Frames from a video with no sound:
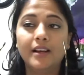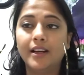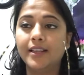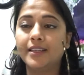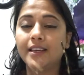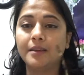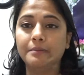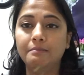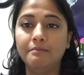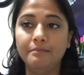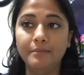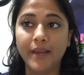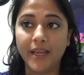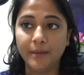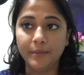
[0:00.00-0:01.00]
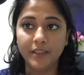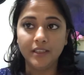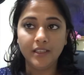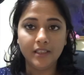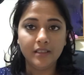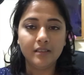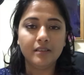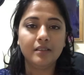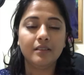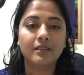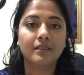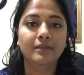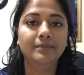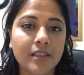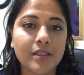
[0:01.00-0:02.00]
I think Maybelline
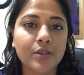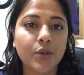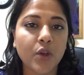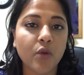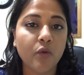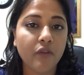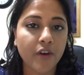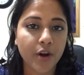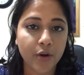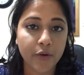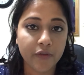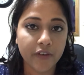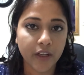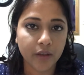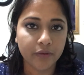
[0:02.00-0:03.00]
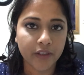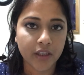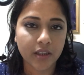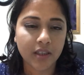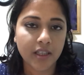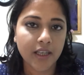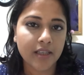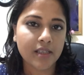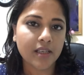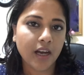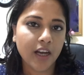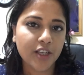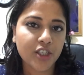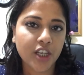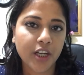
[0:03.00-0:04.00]
is doing very well with its
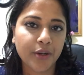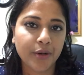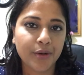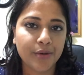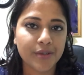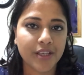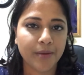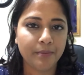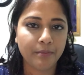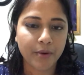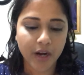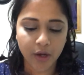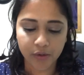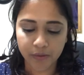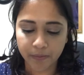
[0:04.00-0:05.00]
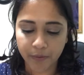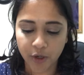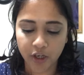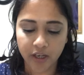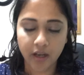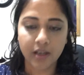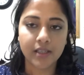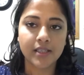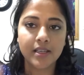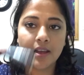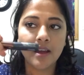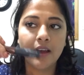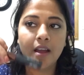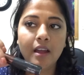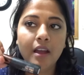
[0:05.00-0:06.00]
eyeshadows and brow products.
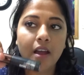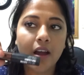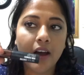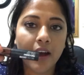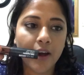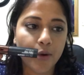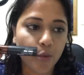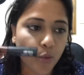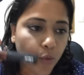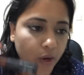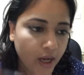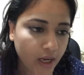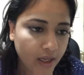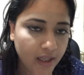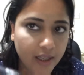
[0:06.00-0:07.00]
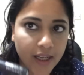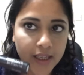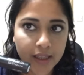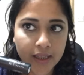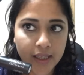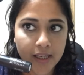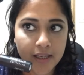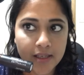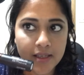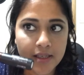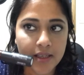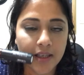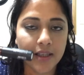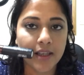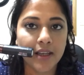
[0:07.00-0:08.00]
I really like
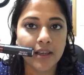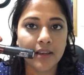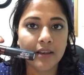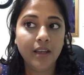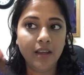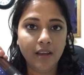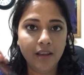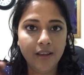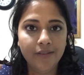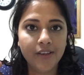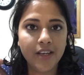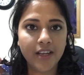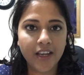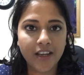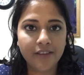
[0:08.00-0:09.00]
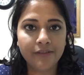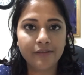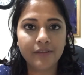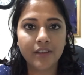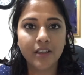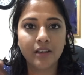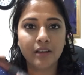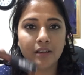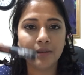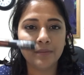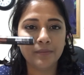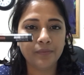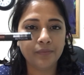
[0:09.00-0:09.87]
this. I think even if the